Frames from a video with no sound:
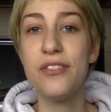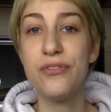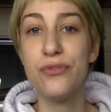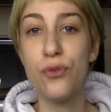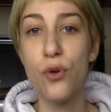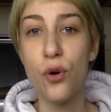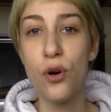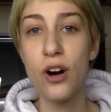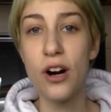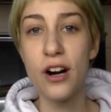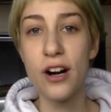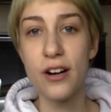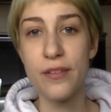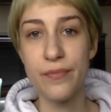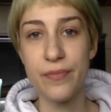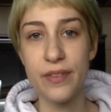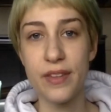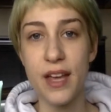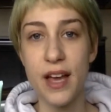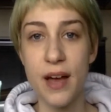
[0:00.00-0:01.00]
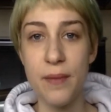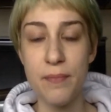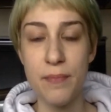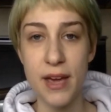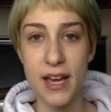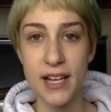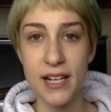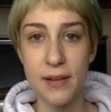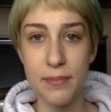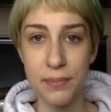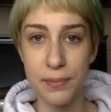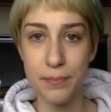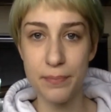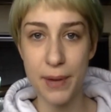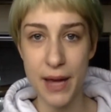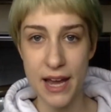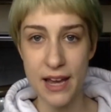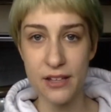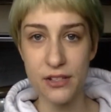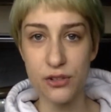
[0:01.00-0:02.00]
for a makeup
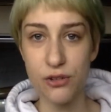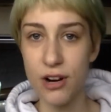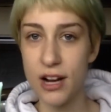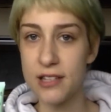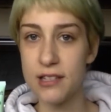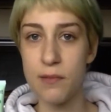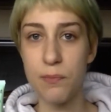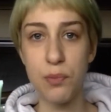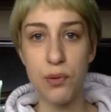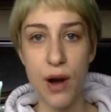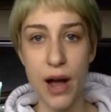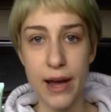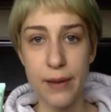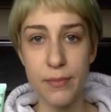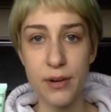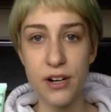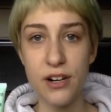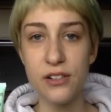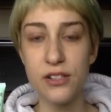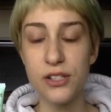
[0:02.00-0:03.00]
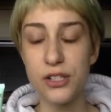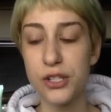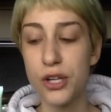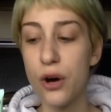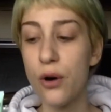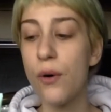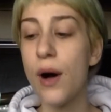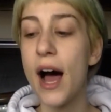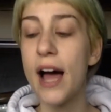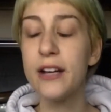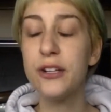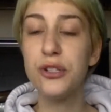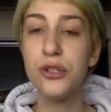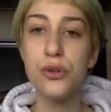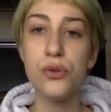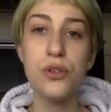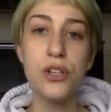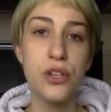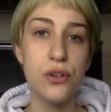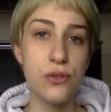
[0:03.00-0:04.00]
base or as a primer. So I
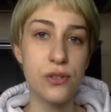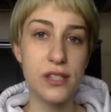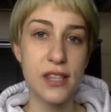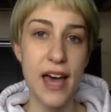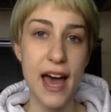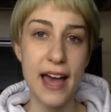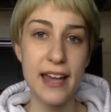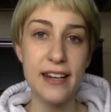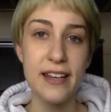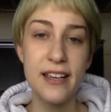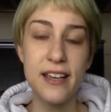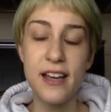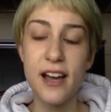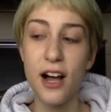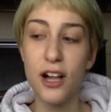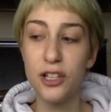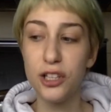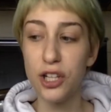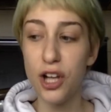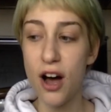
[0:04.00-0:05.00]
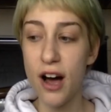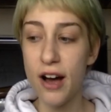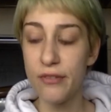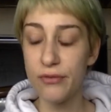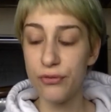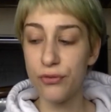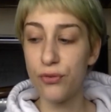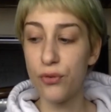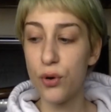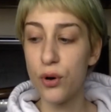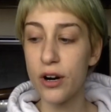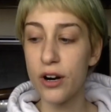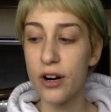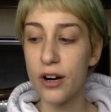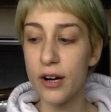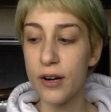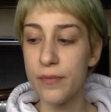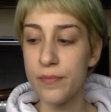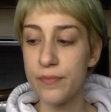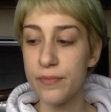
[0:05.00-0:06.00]
do use that a lot
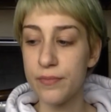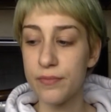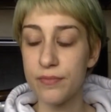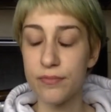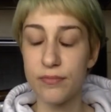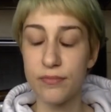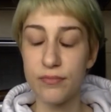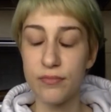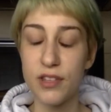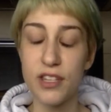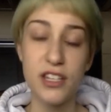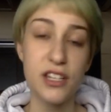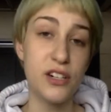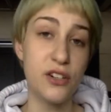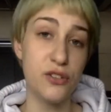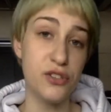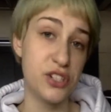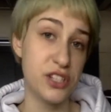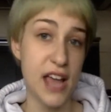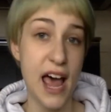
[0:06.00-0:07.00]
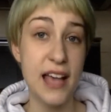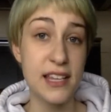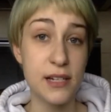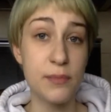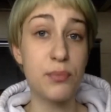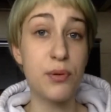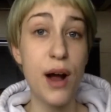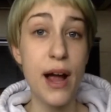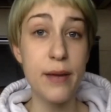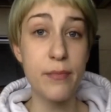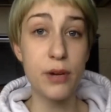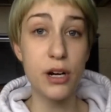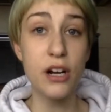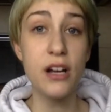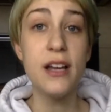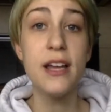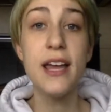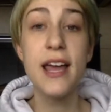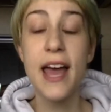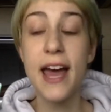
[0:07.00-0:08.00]
for, you know, just as a primer.
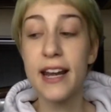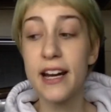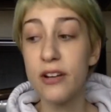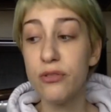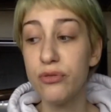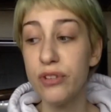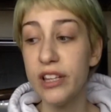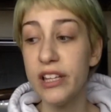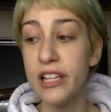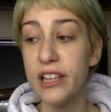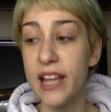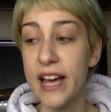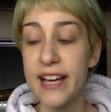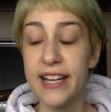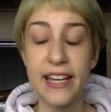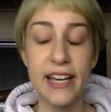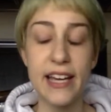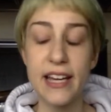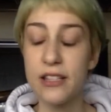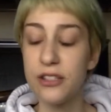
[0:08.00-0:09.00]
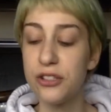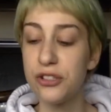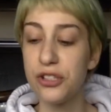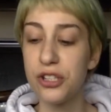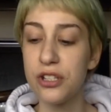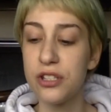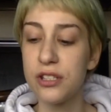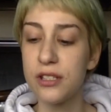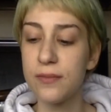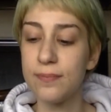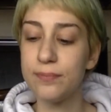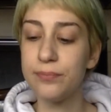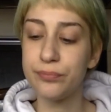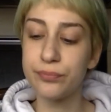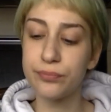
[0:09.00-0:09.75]
And I really like it. It's just,